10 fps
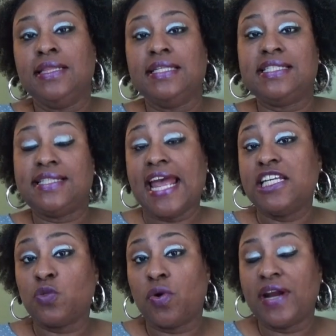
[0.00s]
The
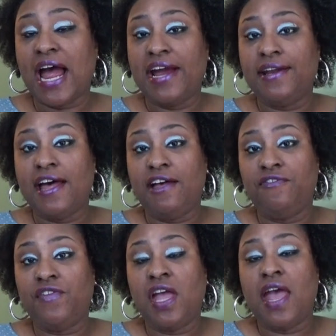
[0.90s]
stakes weren't high
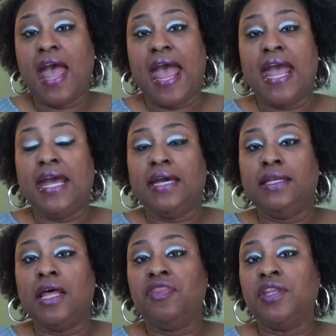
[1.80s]
enough,
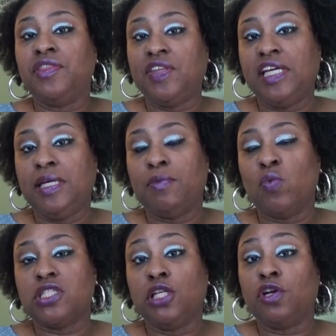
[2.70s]
and the theme
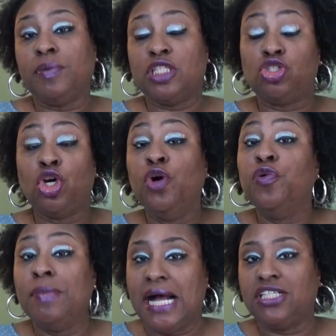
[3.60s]
was a little bit
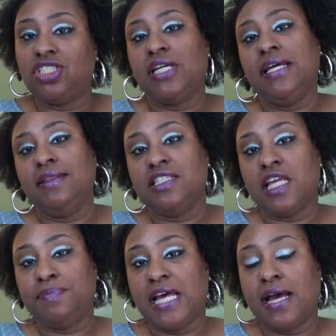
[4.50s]
too much in the
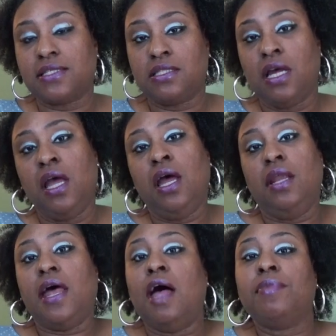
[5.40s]
subtext.
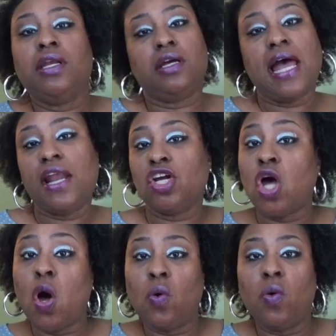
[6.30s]
Now I'm going to kind of
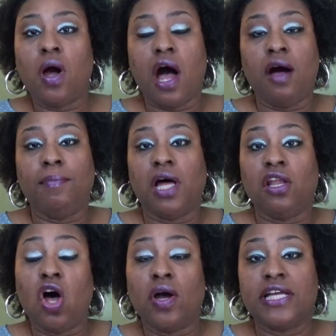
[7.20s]
go
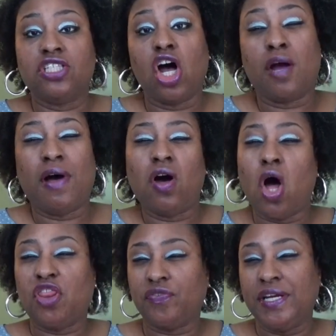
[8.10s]
along and talk about
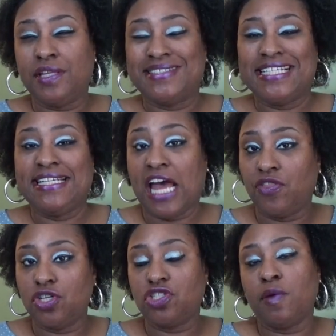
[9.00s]
all three of them
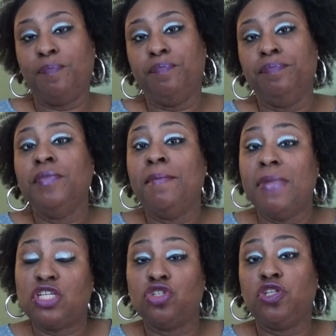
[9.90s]
together, so
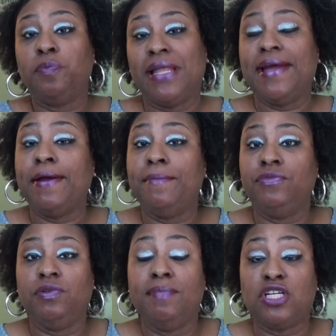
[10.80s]
make sure you
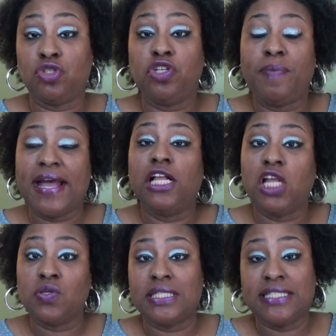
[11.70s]
pay
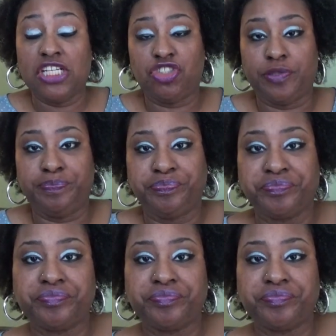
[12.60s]
close attention.